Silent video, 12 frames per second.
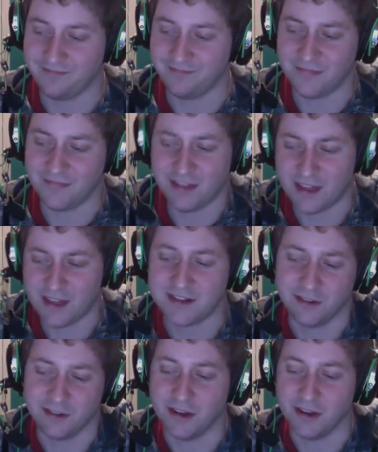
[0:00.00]
yeah, that's
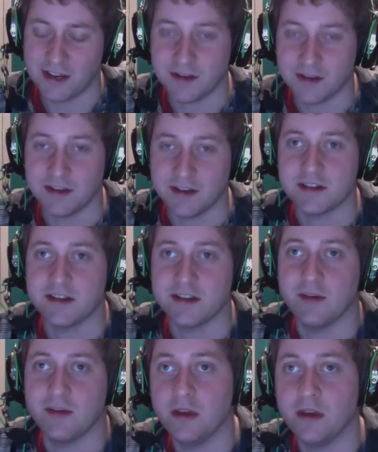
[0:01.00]
it really, an expectation
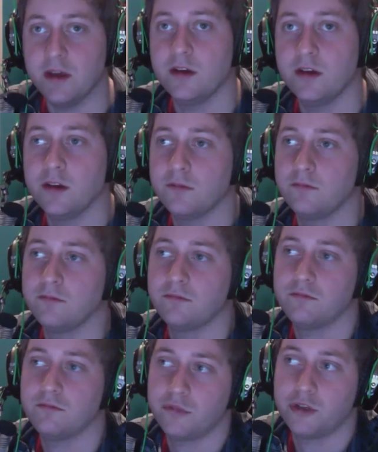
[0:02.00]
that we
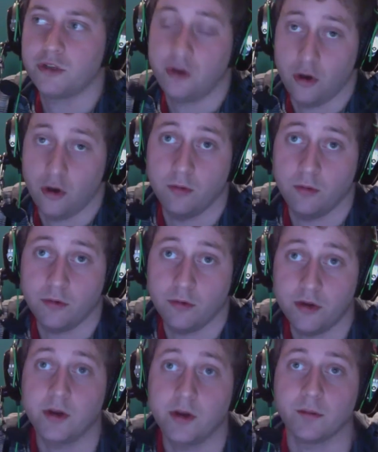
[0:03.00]
should know what we're
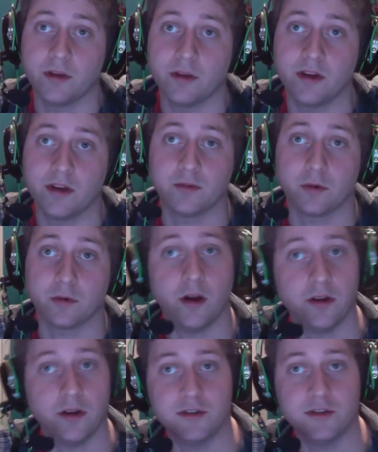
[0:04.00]
doing because we're
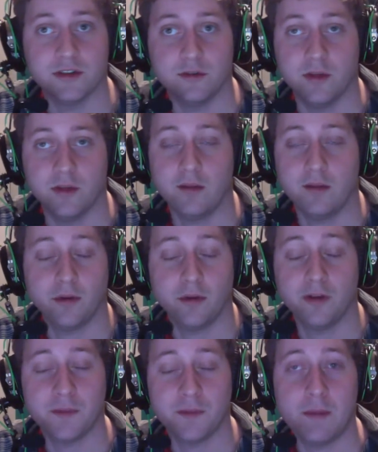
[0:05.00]
on YouTube, not
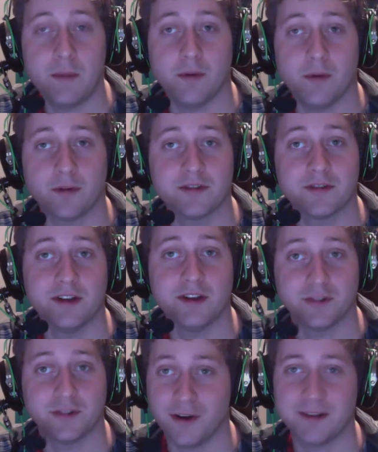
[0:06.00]
perfect people, but we're
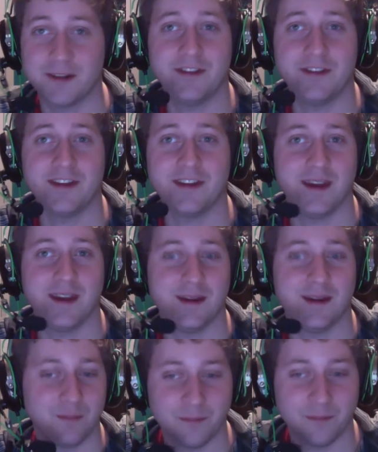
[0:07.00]
talking about the
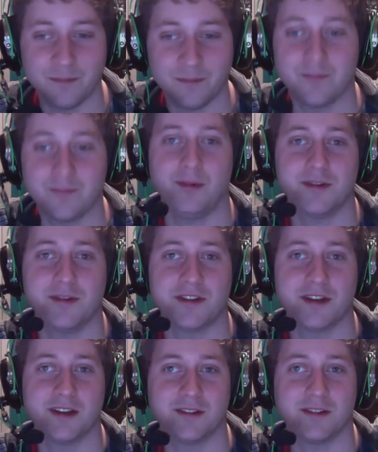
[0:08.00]
game,
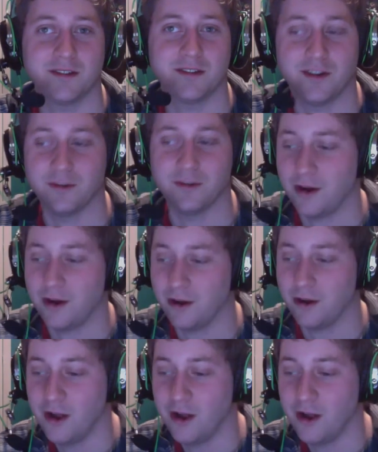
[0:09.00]
publishing our